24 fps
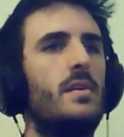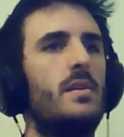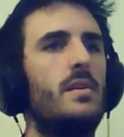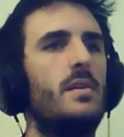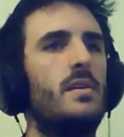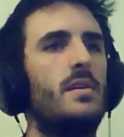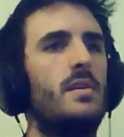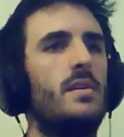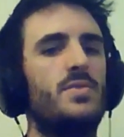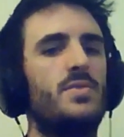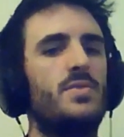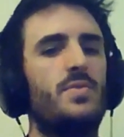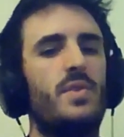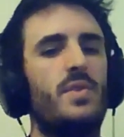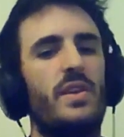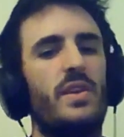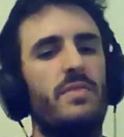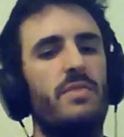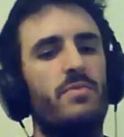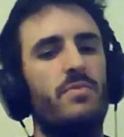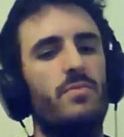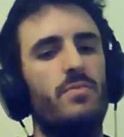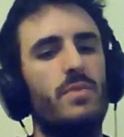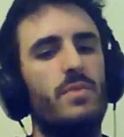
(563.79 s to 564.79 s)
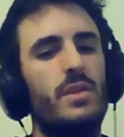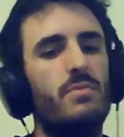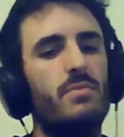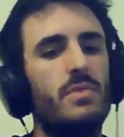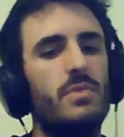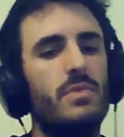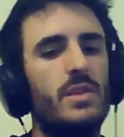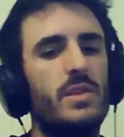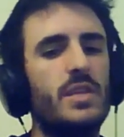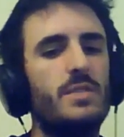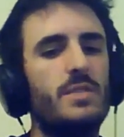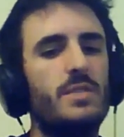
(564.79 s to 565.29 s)
That's why I never really
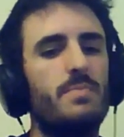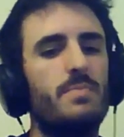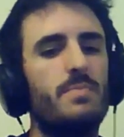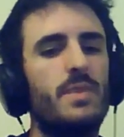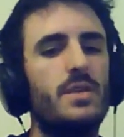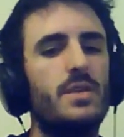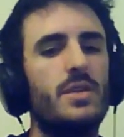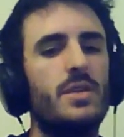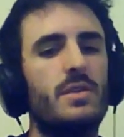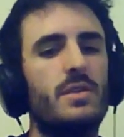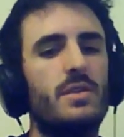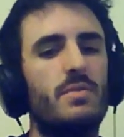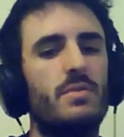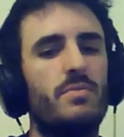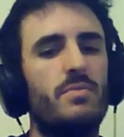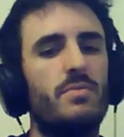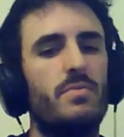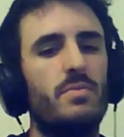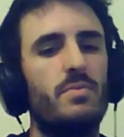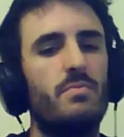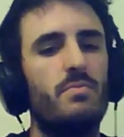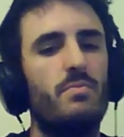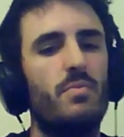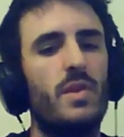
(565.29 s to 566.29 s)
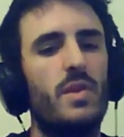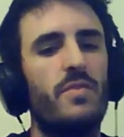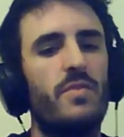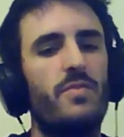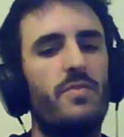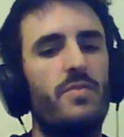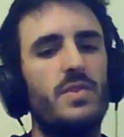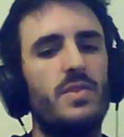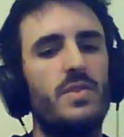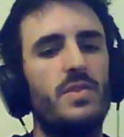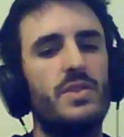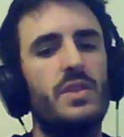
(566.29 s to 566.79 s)
released much when I
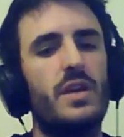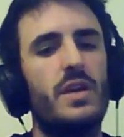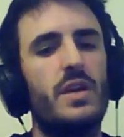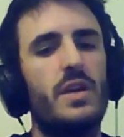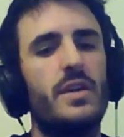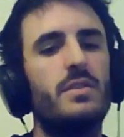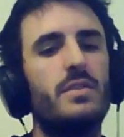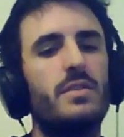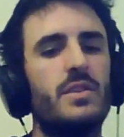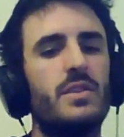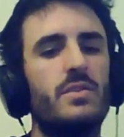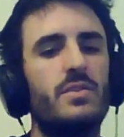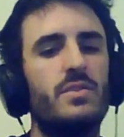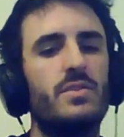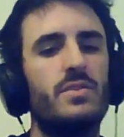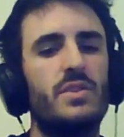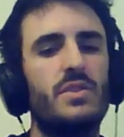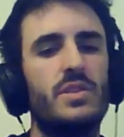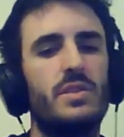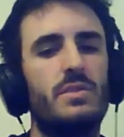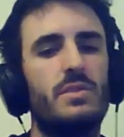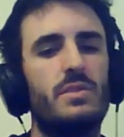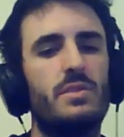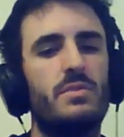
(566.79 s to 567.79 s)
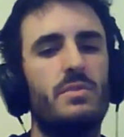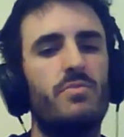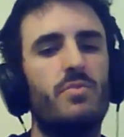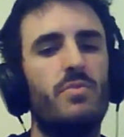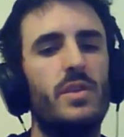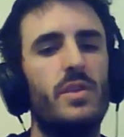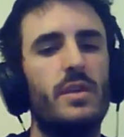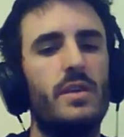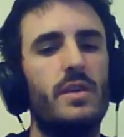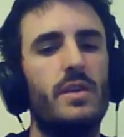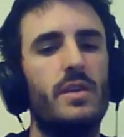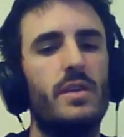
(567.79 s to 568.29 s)
first started, because I was just
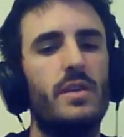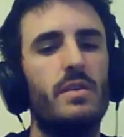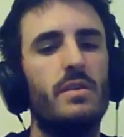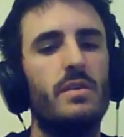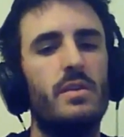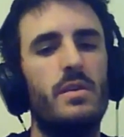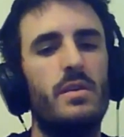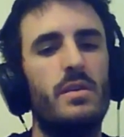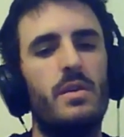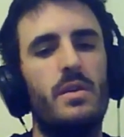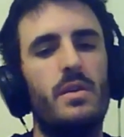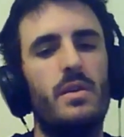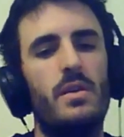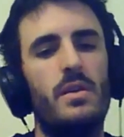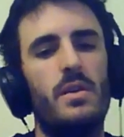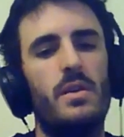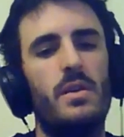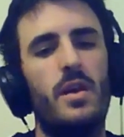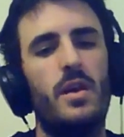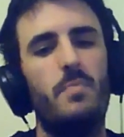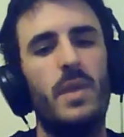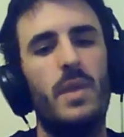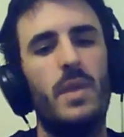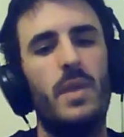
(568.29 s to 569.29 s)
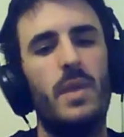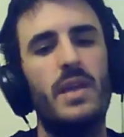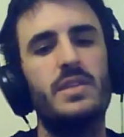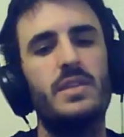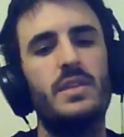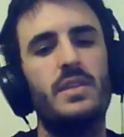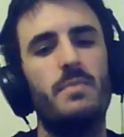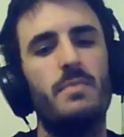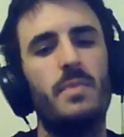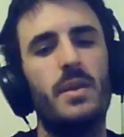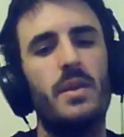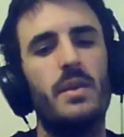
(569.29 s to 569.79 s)
really, I'd make
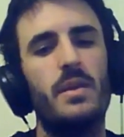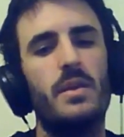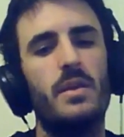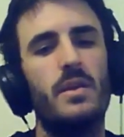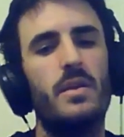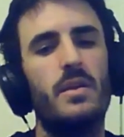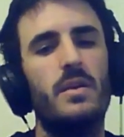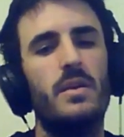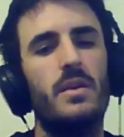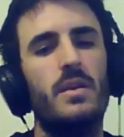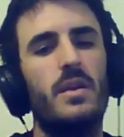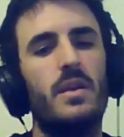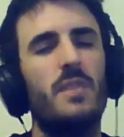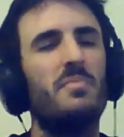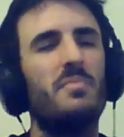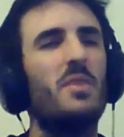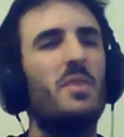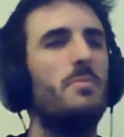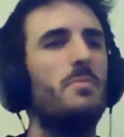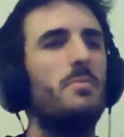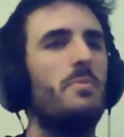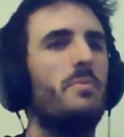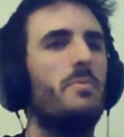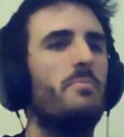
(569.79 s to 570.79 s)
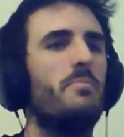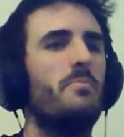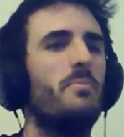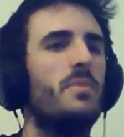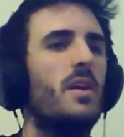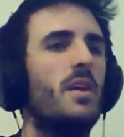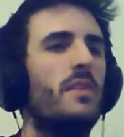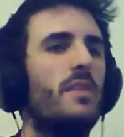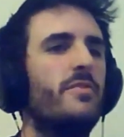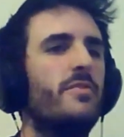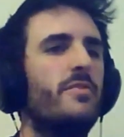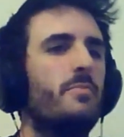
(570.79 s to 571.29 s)
something, and I'm kind
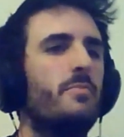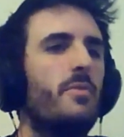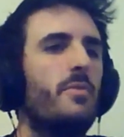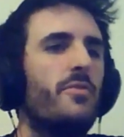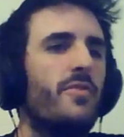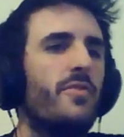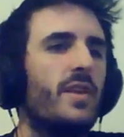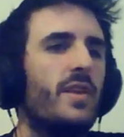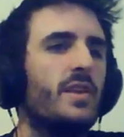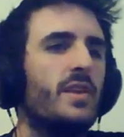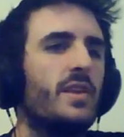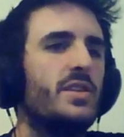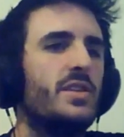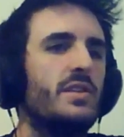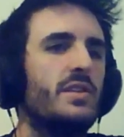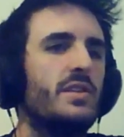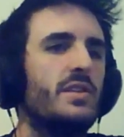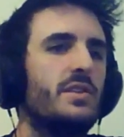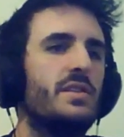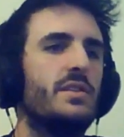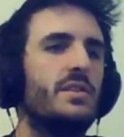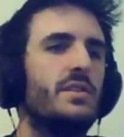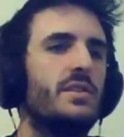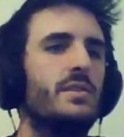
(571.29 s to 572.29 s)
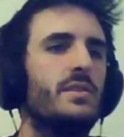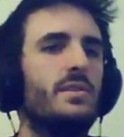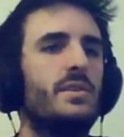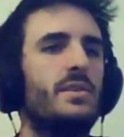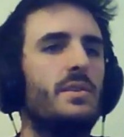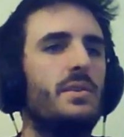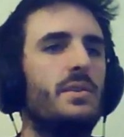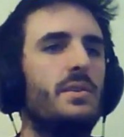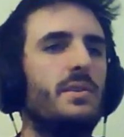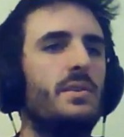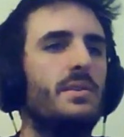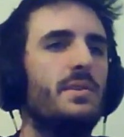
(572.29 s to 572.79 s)
of a perfectionist, so
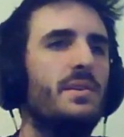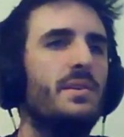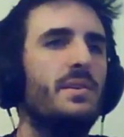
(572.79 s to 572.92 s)
it